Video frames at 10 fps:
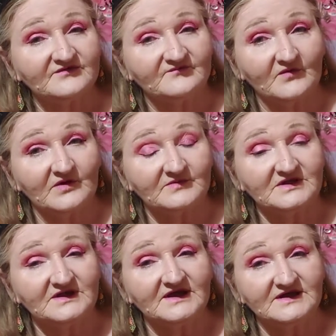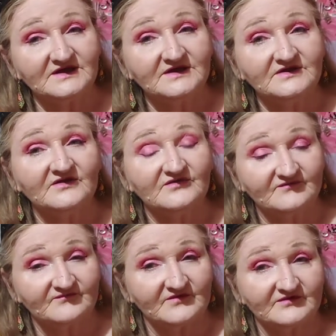the formula in the
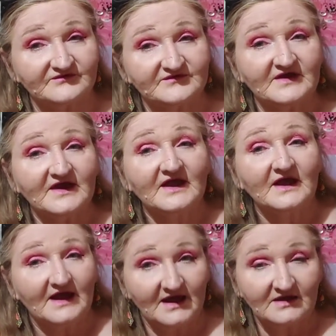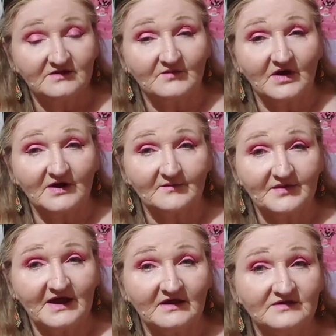first Alamar
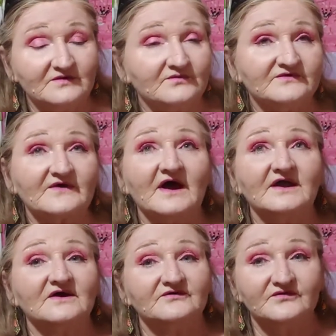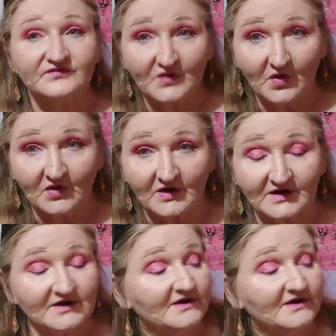palette, which I adore.